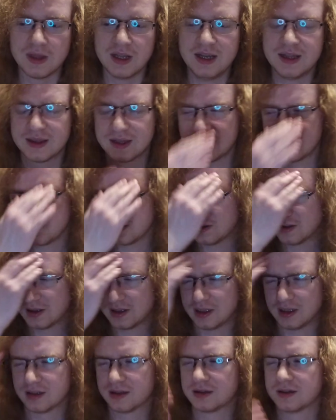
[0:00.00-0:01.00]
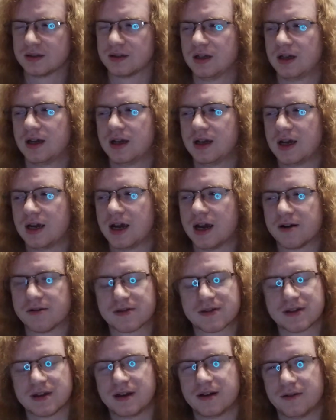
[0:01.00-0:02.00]
and then like
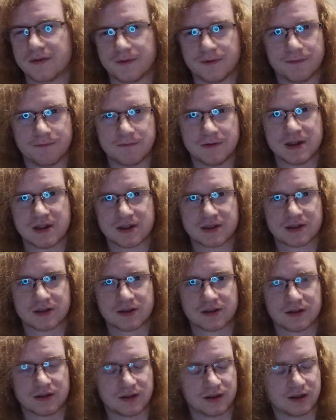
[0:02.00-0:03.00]
outside of this